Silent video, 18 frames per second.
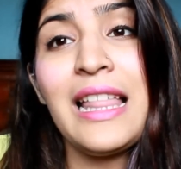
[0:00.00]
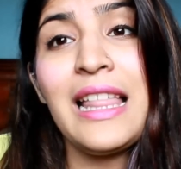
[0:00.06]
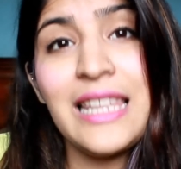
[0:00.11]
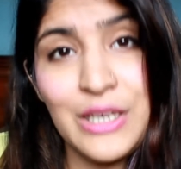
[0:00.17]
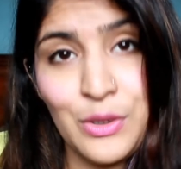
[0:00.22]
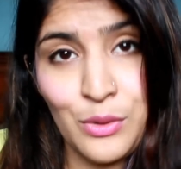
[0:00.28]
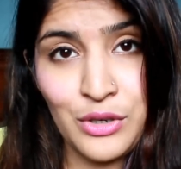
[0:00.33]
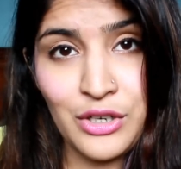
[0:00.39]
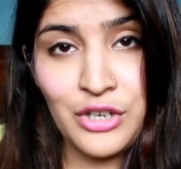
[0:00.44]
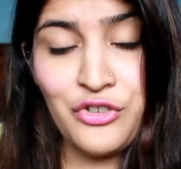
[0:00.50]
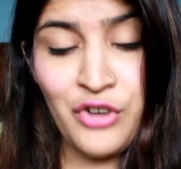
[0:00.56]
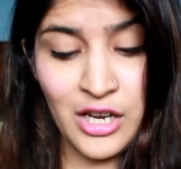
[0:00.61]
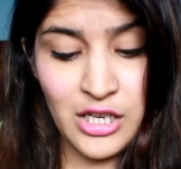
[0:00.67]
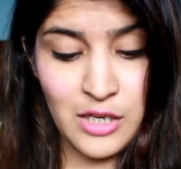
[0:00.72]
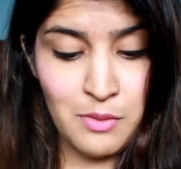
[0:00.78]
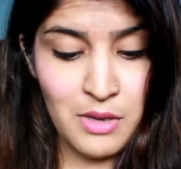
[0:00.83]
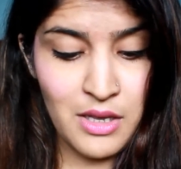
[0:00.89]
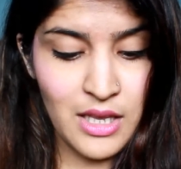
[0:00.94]
They don't.
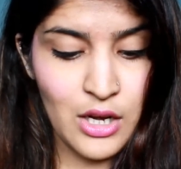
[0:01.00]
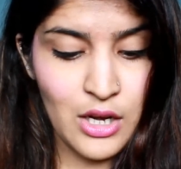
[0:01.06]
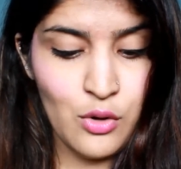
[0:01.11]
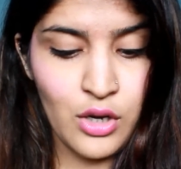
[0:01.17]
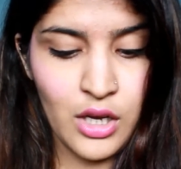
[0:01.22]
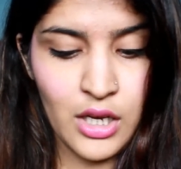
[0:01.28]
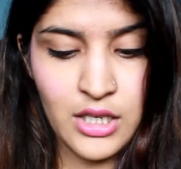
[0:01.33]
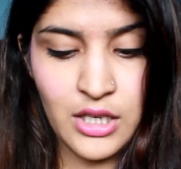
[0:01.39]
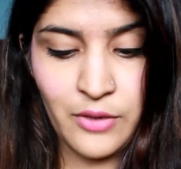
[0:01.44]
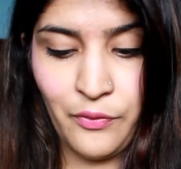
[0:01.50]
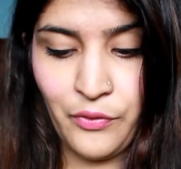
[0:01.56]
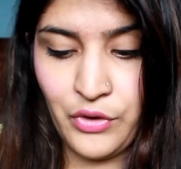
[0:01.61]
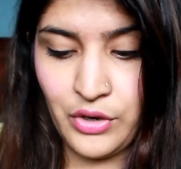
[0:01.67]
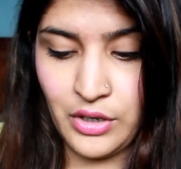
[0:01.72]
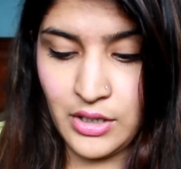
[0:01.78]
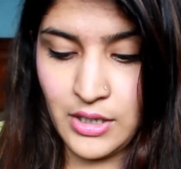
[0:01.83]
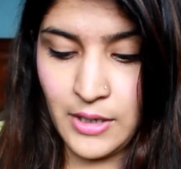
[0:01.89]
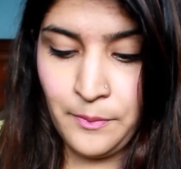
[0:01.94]
Trust me, they look
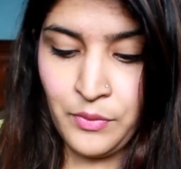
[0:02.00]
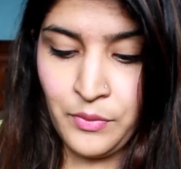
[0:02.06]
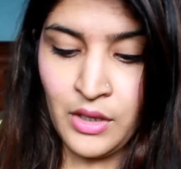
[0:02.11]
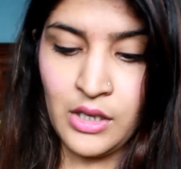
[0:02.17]
different.